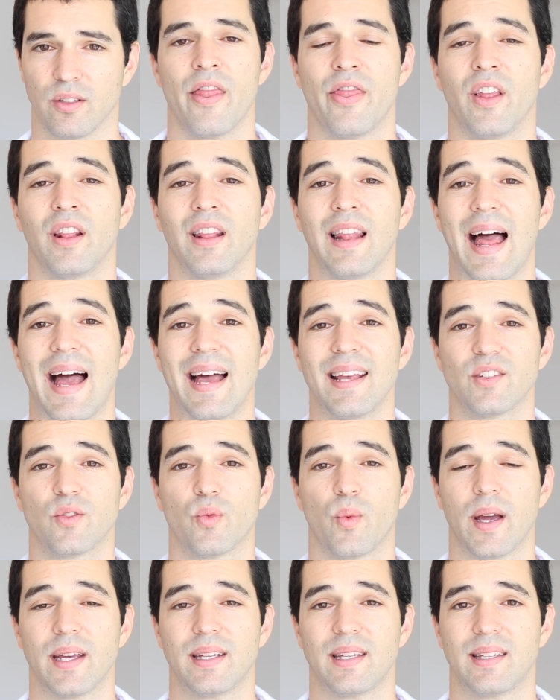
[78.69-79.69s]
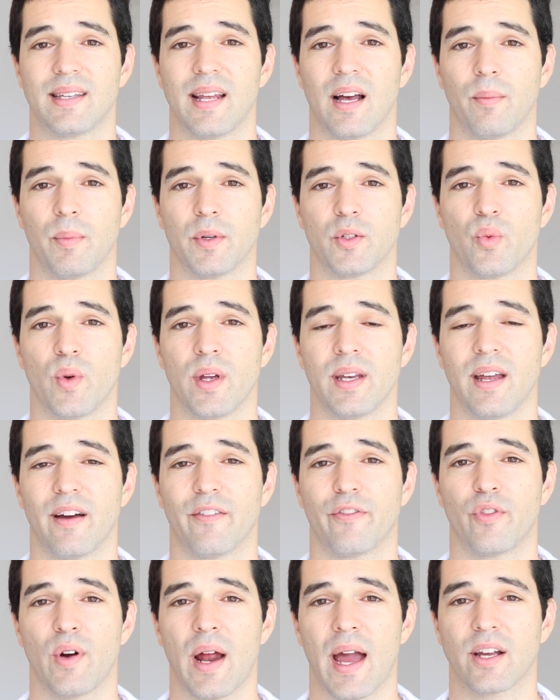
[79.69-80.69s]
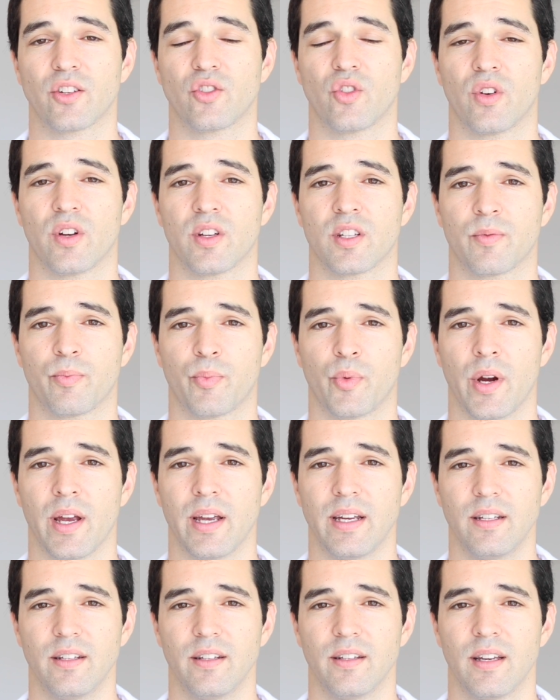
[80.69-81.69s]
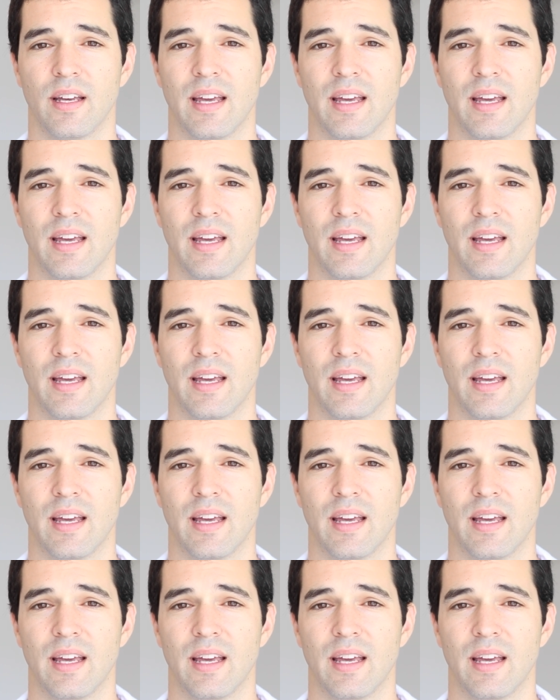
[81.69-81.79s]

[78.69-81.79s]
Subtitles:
The last way to tell between a fracture and a sprain